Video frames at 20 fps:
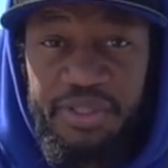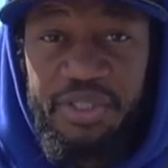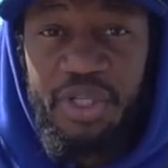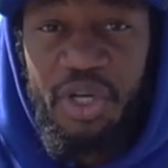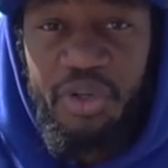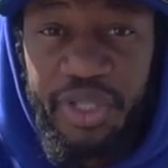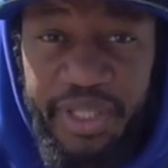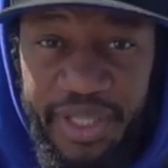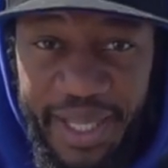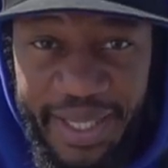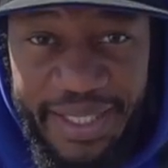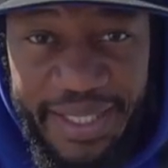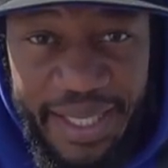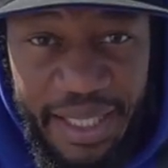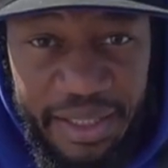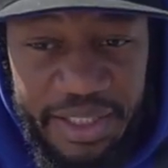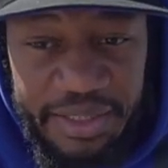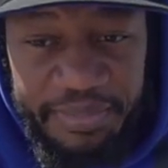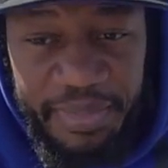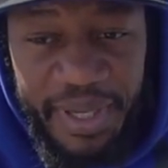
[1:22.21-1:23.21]
So the Nike
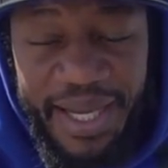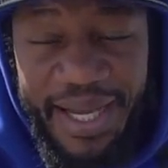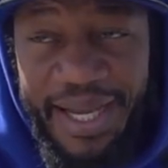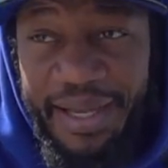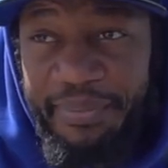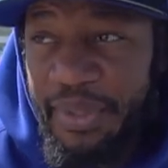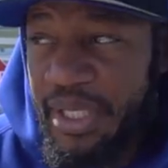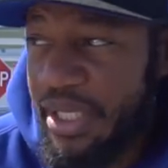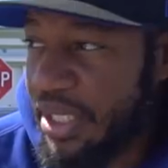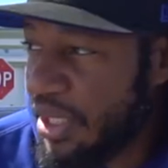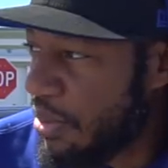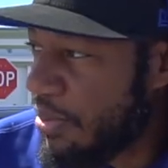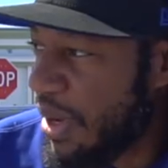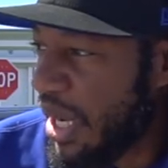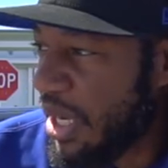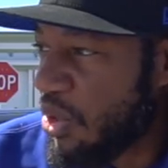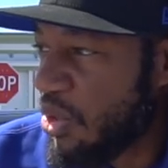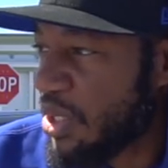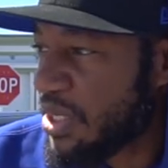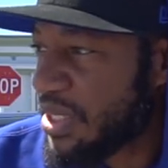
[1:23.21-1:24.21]
outlet is behind me.
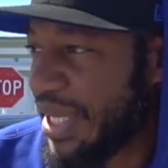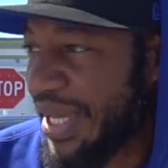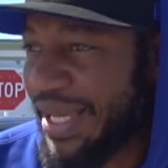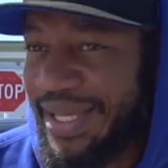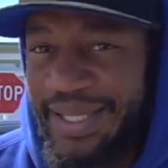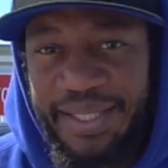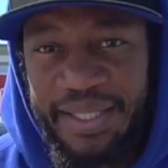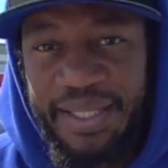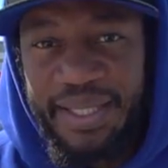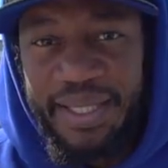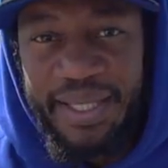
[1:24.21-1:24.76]
I'll go inside